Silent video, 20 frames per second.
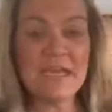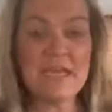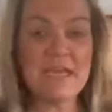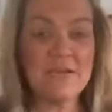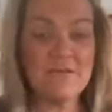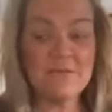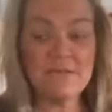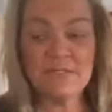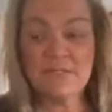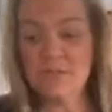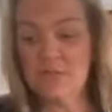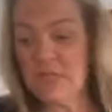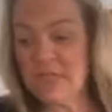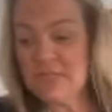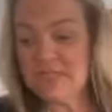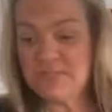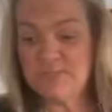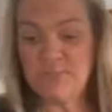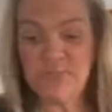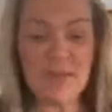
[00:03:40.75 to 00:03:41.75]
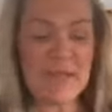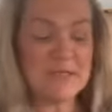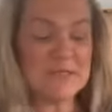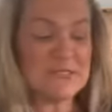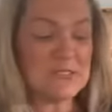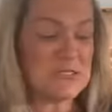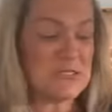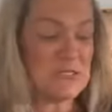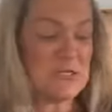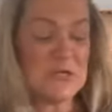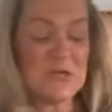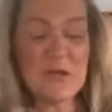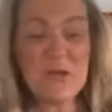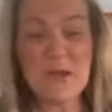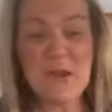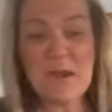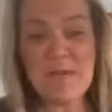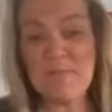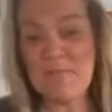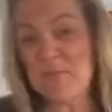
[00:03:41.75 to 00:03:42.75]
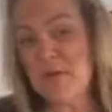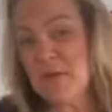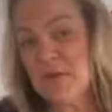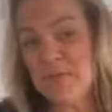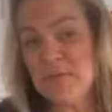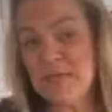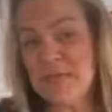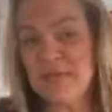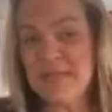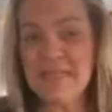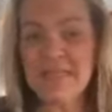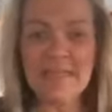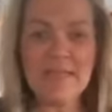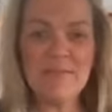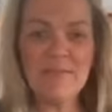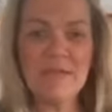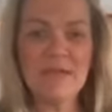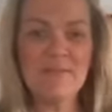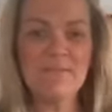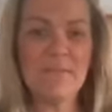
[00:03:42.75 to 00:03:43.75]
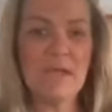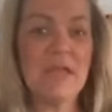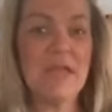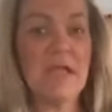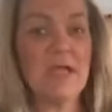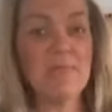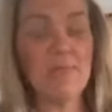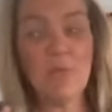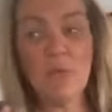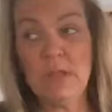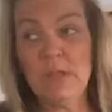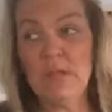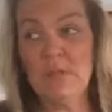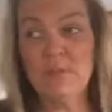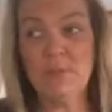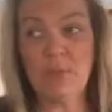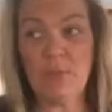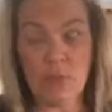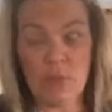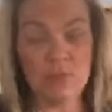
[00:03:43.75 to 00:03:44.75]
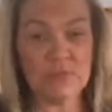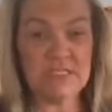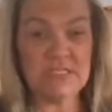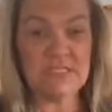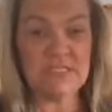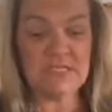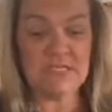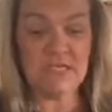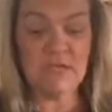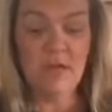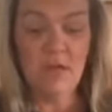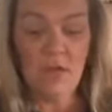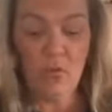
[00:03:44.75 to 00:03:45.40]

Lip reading: I know it's brown sugar and bourbon and lemon, but I will post it